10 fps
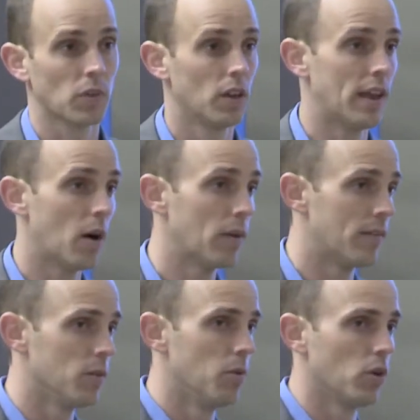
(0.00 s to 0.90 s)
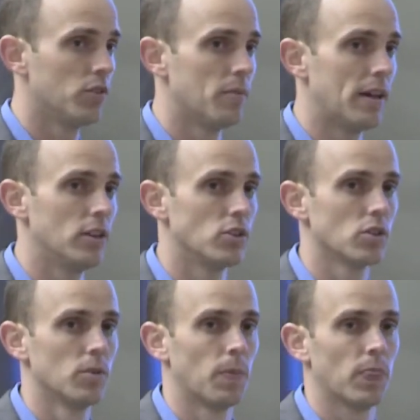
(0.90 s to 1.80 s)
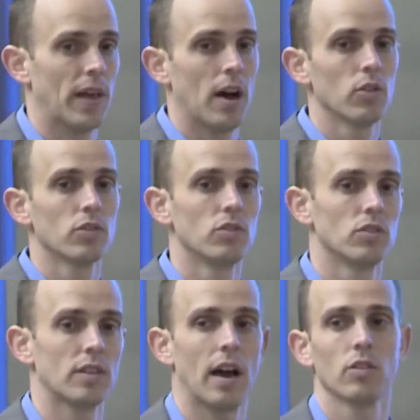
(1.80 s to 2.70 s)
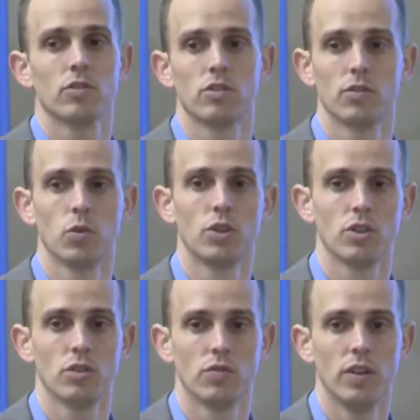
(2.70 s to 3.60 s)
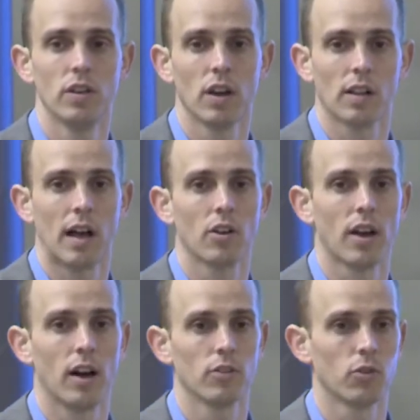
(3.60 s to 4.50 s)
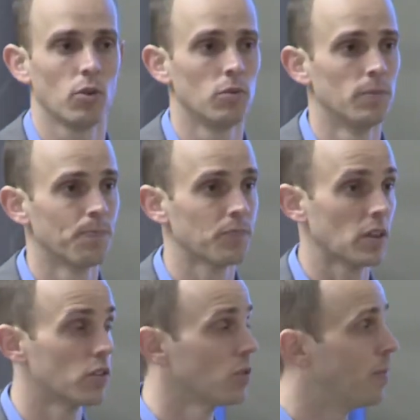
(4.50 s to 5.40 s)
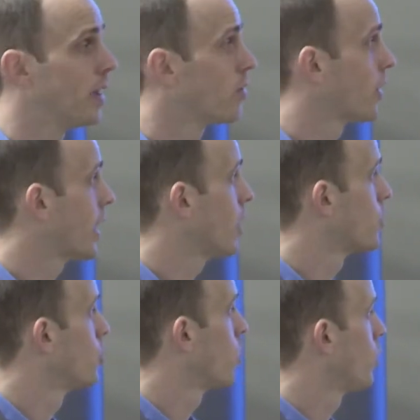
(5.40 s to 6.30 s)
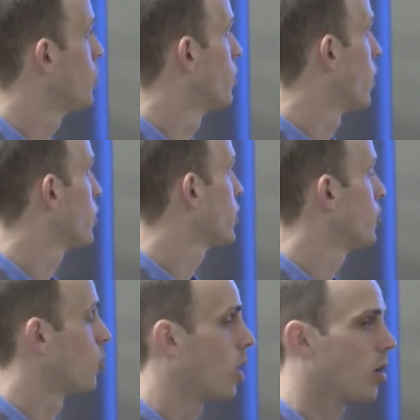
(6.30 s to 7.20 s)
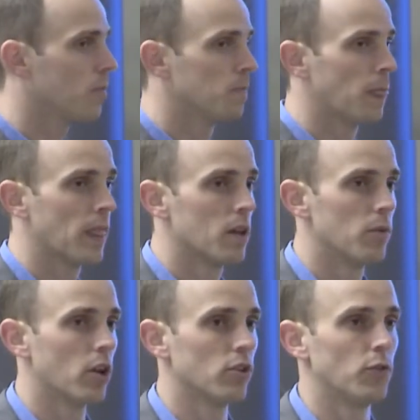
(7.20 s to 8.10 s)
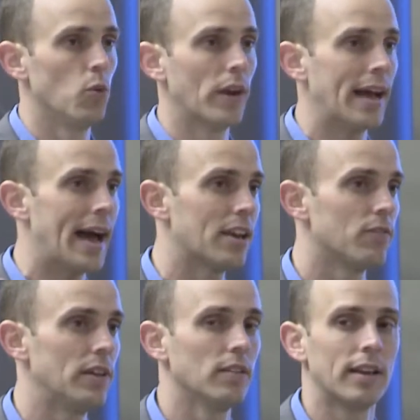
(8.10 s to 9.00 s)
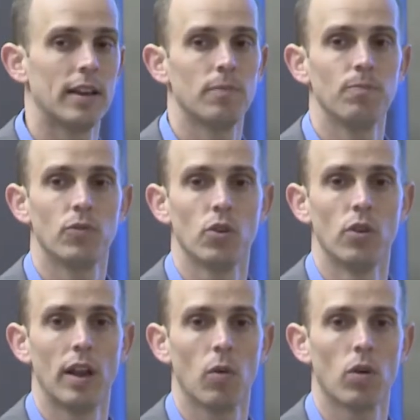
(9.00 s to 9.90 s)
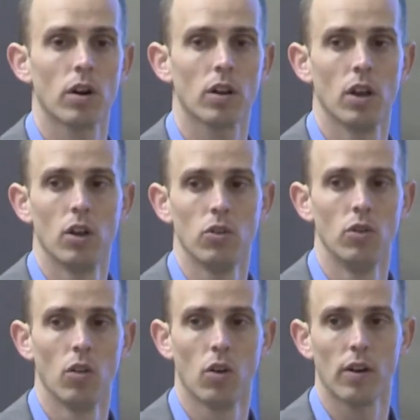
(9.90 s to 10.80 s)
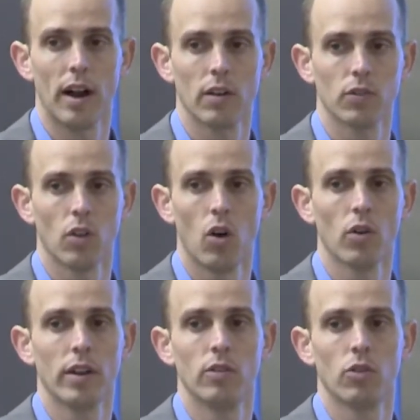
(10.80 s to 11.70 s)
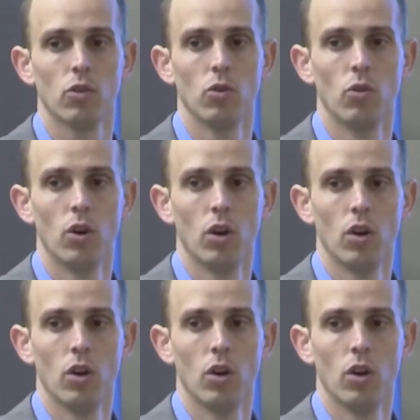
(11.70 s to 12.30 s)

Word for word: And now we have the ability to manage thousands and thousands of switches via a cloud console this is big for K through 12 university as well, because if you want to add a VLAN to your network, you no longer have to log into